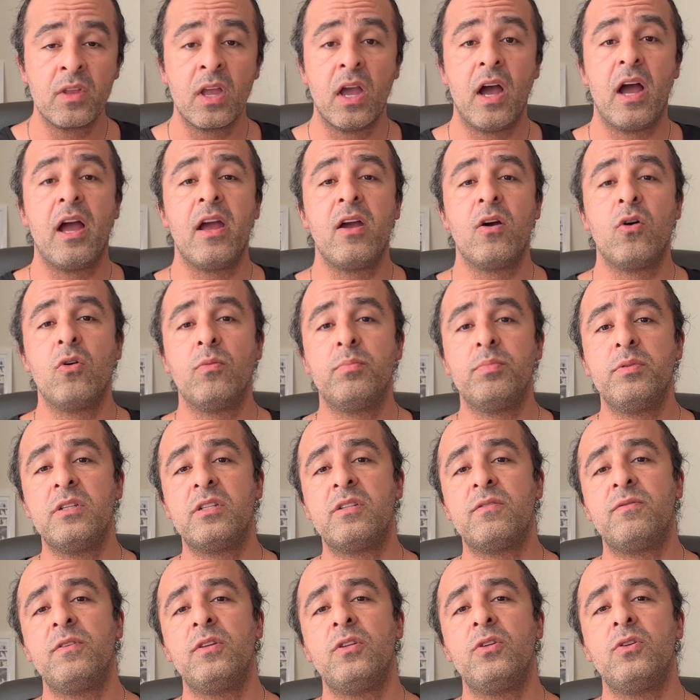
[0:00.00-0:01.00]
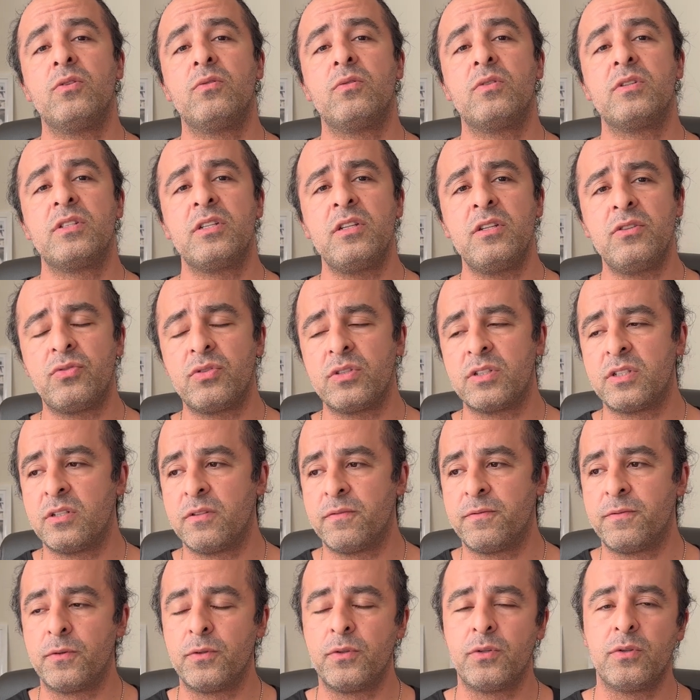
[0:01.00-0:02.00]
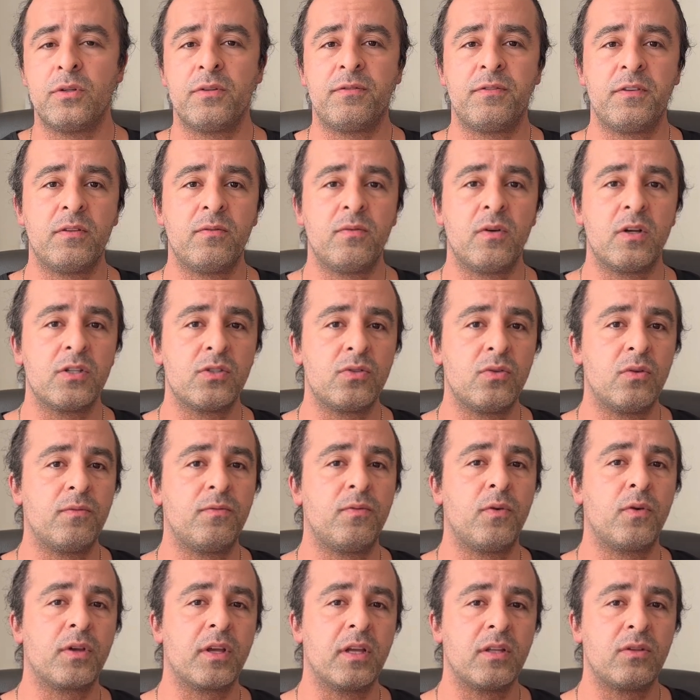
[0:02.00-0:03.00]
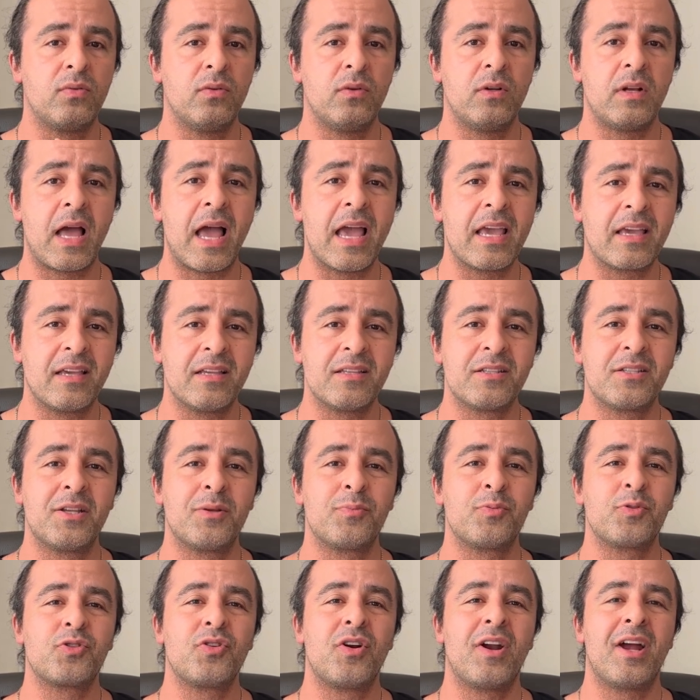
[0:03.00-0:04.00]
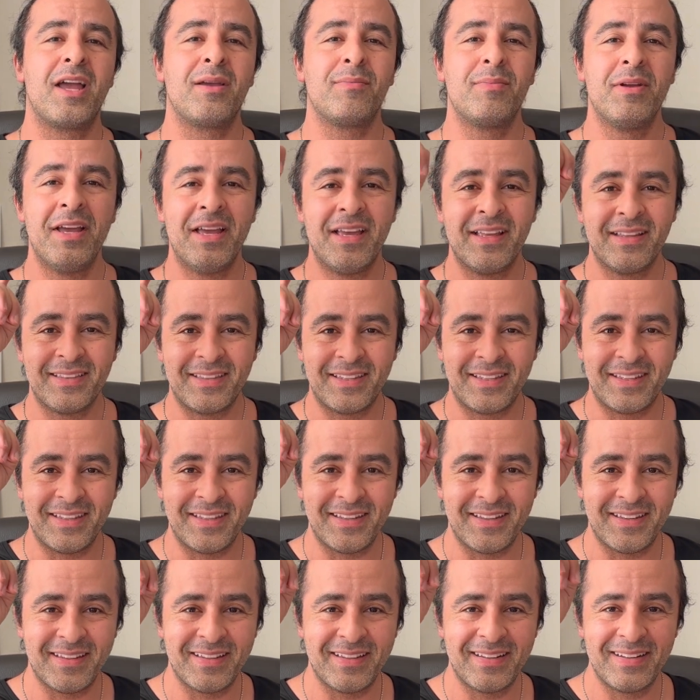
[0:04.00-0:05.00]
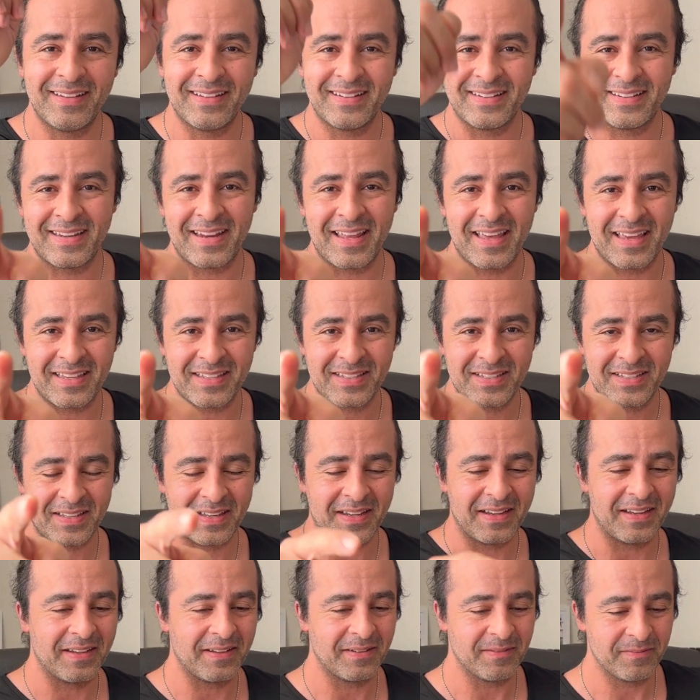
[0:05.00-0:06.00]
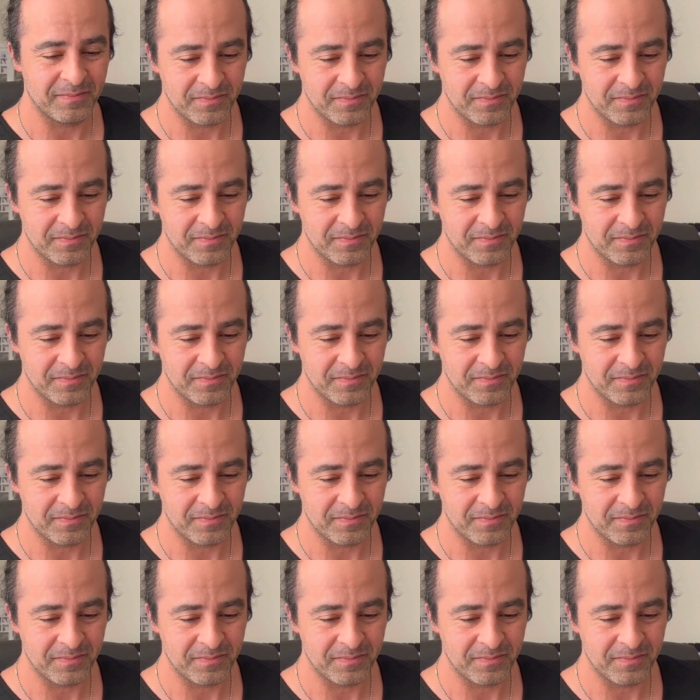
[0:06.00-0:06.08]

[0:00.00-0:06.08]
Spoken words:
I hope this video was interesting for you. If it was, don't forget to like and subscribe. Till next time.